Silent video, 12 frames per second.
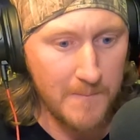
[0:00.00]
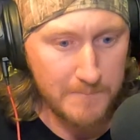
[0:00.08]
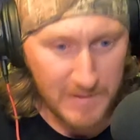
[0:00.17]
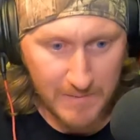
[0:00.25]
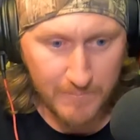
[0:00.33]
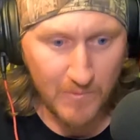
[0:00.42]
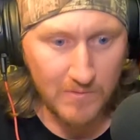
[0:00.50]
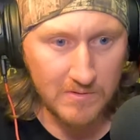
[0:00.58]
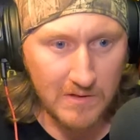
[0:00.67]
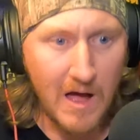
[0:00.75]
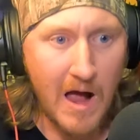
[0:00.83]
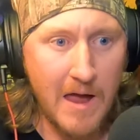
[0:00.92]
people
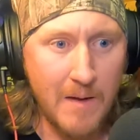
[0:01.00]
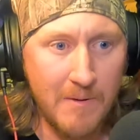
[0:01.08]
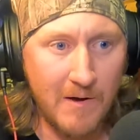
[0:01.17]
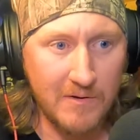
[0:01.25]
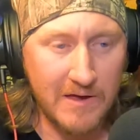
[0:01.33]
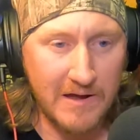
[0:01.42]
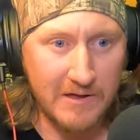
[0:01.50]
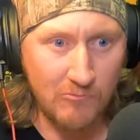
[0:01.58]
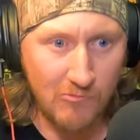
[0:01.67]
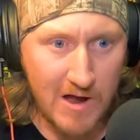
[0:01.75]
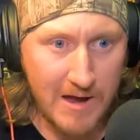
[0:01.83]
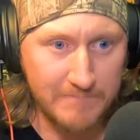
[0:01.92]
lie about getting
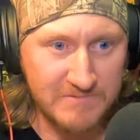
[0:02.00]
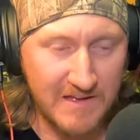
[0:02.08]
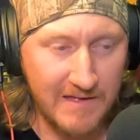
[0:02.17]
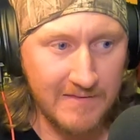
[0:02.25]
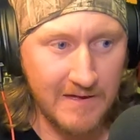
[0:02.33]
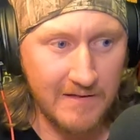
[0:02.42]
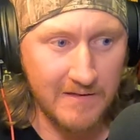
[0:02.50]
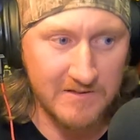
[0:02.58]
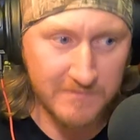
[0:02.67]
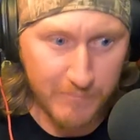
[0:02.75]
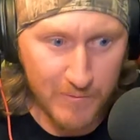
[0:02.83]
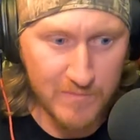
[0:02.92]
raped and then
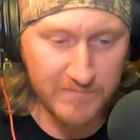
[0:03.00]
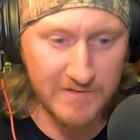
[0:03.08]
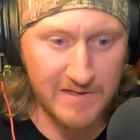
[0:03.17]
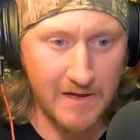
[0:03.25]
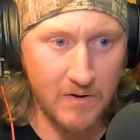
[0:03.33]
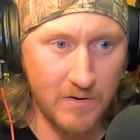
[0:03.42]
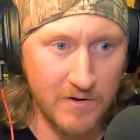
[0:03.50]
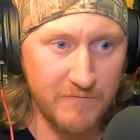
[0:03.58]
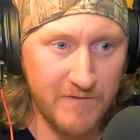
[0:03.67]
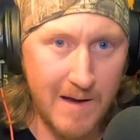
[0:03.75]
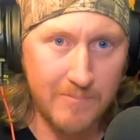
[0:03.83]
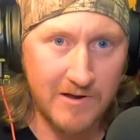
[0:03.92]
it's proven that, oh, you
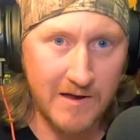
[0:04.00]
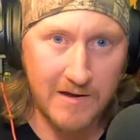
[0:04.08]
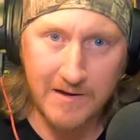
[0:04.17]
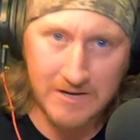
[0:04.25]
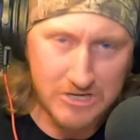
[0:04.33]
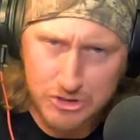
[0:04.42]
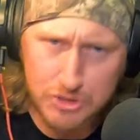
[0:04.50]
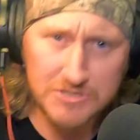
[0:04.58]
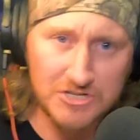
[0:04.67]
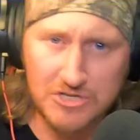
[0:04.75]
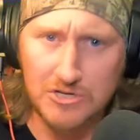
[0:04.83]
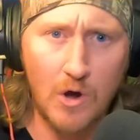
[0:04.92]
fabricated, and it
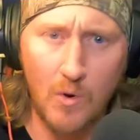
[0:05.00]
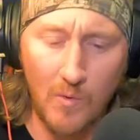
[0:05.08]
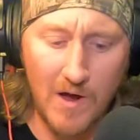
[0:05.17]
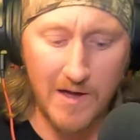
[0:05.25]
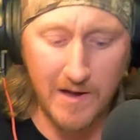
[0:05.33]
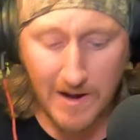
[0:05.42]
shouldn't just go away.